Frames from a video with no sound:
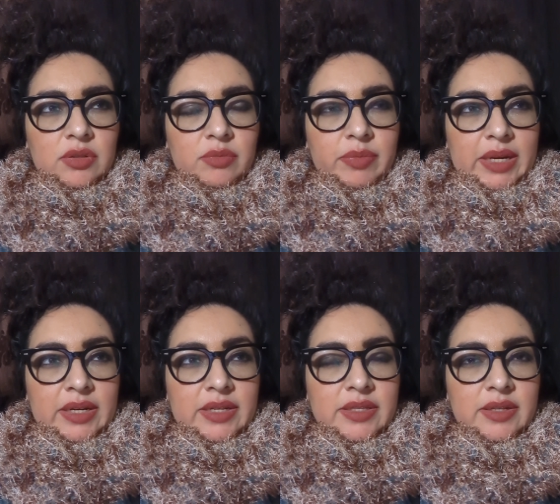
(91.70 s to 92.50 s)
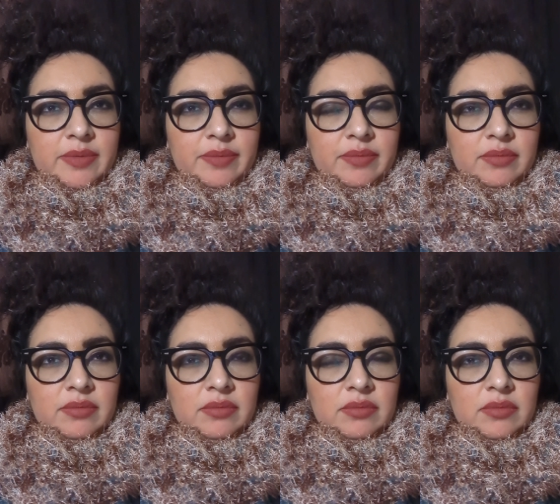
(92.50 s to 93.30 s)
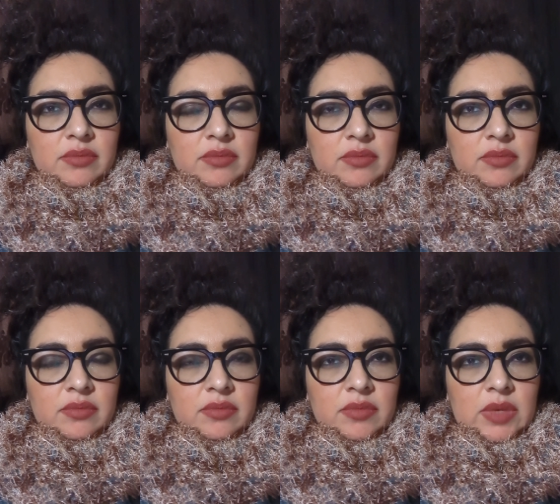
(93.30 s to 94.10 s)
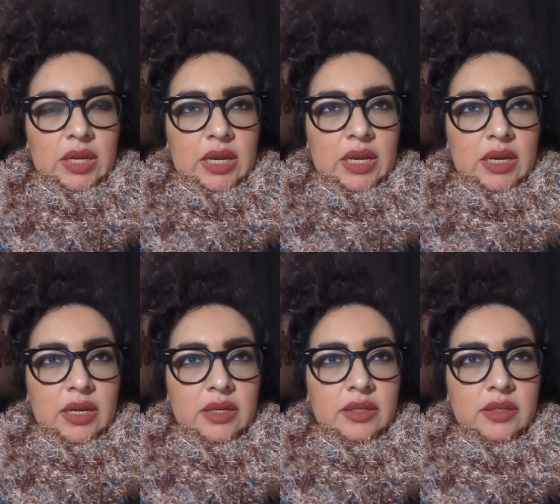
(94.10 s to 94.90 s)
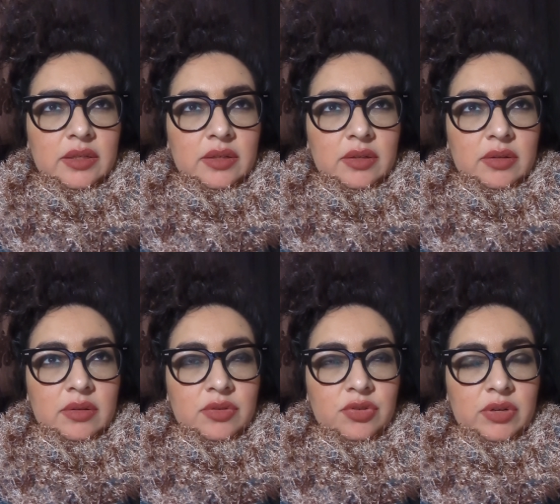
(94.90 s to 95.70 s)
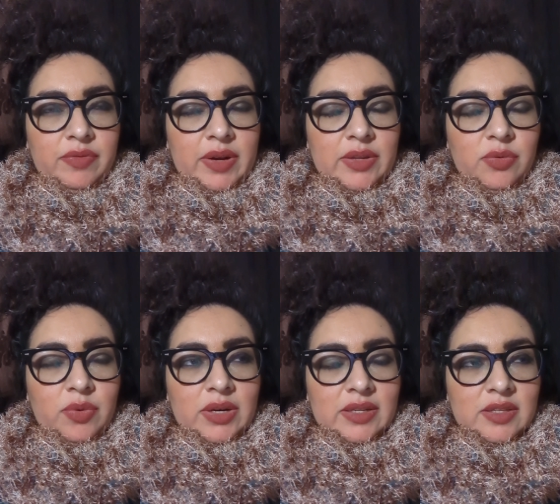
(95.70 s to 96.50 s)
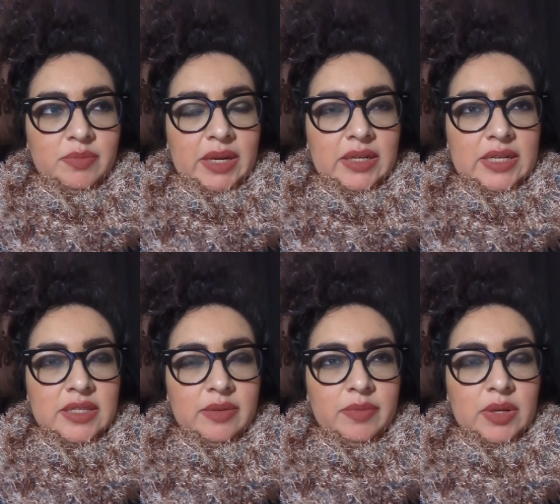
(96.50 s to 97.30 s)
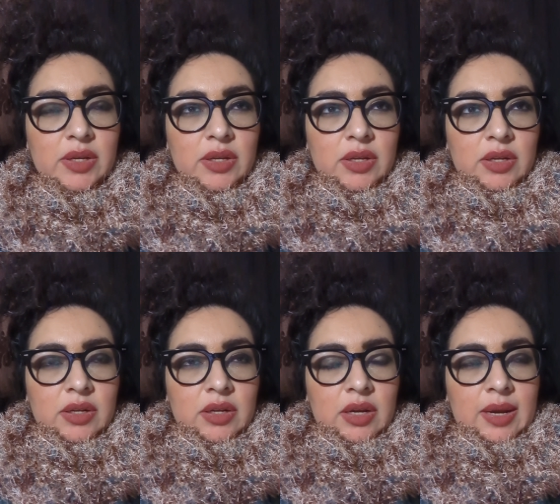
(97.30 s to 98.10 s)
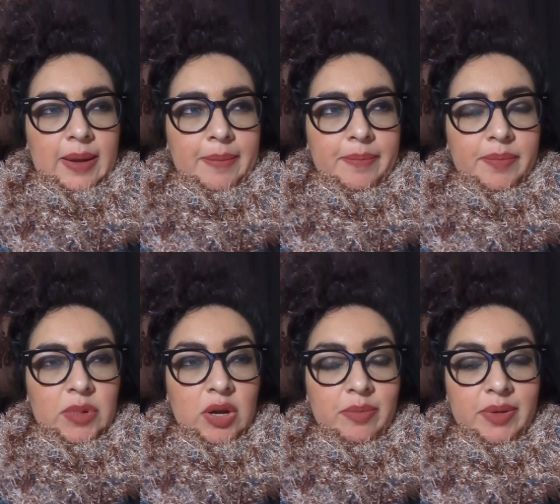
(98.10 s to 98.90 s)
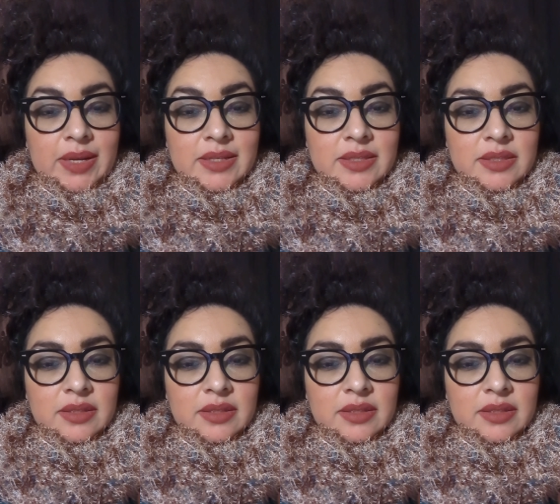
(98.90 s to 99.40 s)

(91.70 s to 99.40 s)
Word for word: magnesium, and try to find the one that says magnesium um, complex.